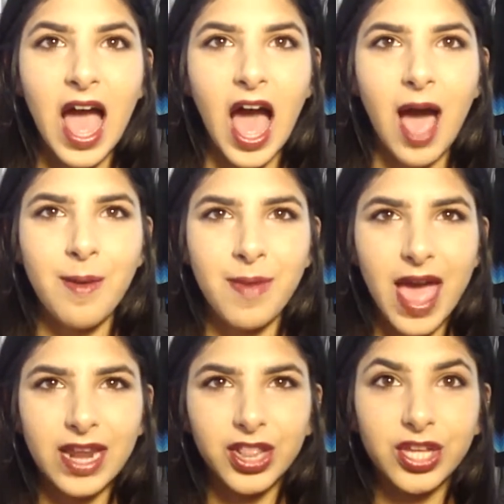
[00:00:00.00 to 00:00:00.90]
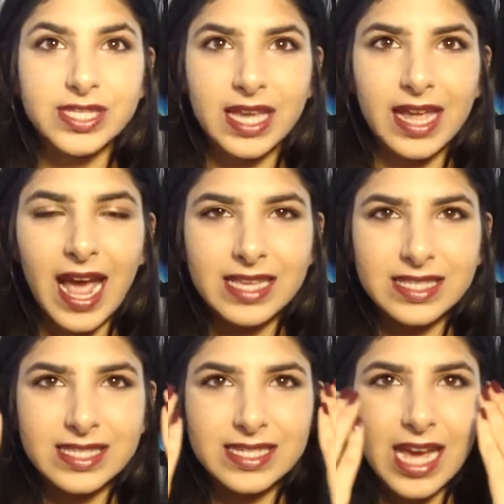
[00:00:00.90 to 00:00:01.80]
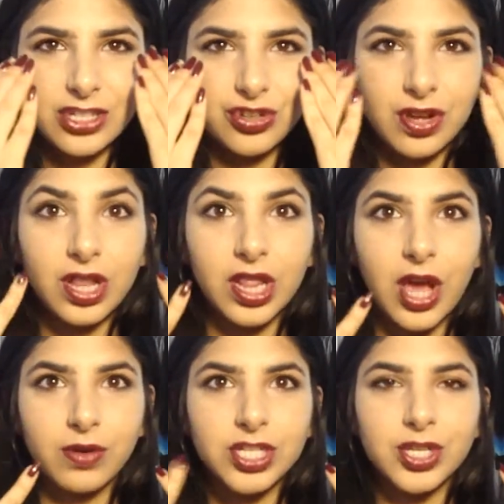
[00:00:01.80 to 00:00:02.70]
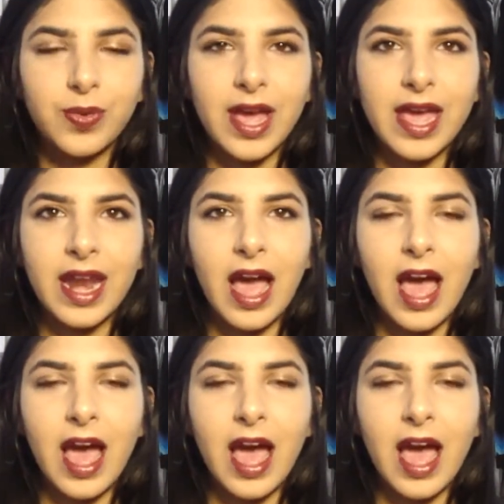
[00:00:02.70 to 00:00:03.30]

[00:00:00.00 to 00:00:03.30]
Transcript: and it looks like it has this natural glow to it,